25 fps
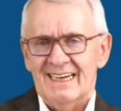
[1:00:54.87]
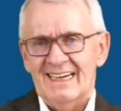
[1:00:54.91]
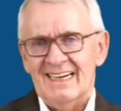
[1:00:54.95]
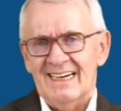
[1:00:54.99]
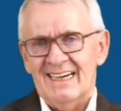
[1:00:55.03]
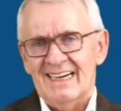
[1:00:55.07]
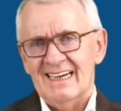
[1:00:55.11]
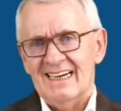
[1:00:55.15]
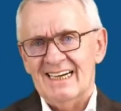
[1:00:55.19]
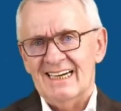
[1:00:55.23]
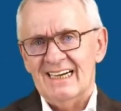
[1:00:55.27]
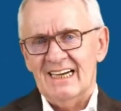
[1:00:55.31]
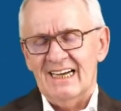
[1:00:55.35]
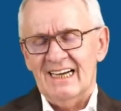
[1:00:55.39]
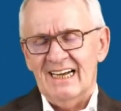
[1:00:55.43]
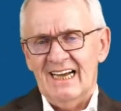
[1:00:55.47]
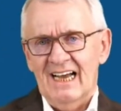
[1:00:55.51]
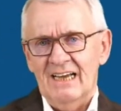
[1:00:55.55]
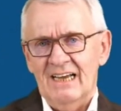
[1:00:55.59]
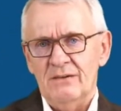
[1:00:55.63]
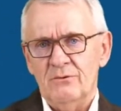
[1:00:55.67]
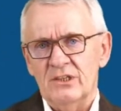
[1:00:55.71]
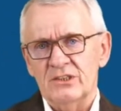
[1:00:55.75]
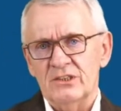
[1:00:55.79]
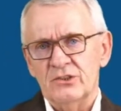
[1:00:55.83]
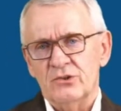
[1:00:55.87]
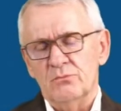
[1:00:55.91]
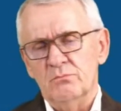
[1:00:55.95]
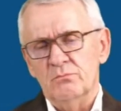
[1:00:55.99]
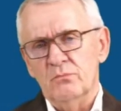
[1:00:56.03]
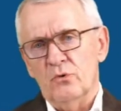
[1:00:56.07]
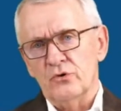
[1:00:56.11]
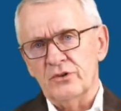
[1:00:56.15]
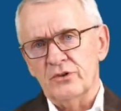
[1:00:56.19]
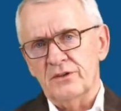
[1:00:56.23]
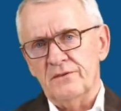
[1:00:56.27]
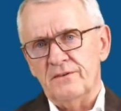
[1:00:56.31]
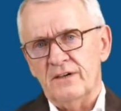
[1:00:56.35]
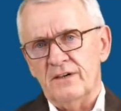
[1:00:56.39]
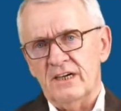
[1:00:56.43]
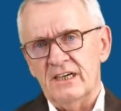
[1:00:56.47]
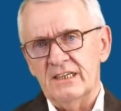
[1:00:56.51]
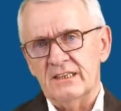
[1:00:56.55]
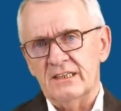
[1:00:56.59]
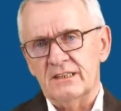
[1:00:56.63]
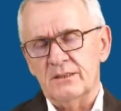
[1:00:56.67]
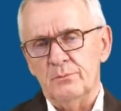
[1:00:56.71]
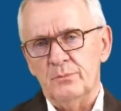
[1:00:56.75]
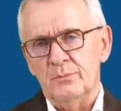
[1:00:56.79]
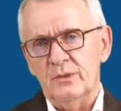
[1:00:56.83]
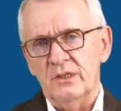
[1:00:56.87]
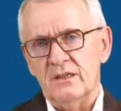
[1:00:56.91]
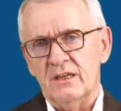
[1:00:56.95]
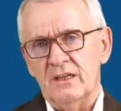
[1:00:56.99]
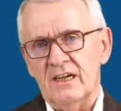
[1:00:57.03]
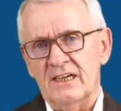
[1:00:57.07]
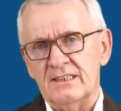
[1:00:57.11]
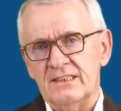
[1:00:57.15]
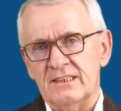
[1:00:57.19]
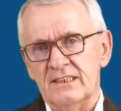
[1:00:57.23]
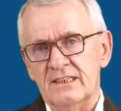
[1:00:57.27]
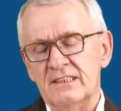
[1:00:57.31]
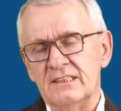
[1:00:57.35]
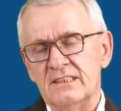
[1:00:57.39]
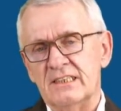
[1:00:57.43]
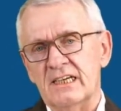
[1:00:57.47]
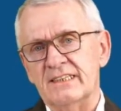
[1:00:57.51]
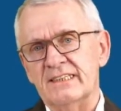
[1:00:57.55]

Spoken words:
I want to modify it a bit like this,